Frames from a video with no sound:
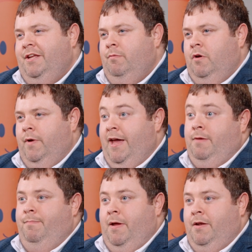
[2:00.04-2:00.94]
where
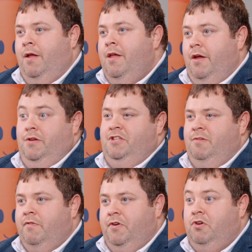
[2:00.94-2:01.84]
hey Ben and your team,
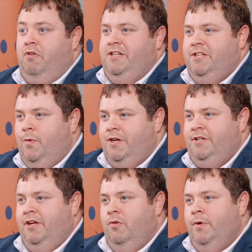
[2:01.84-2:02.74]
we've got a crazy
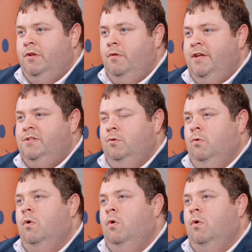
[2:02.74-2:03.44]
question, can we do this? Or